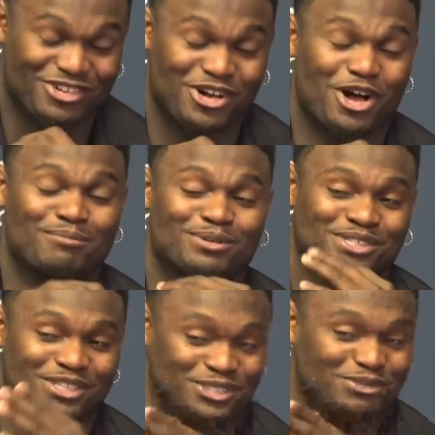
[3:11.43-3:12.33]
I
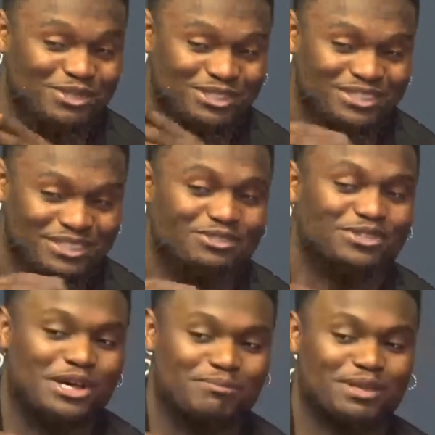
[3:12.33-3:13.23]
almost hit you with the,
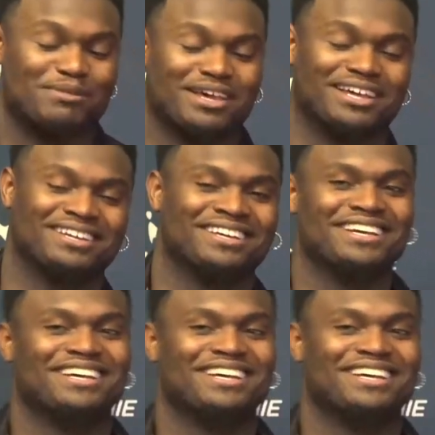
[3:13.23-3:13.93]
you tell me, man.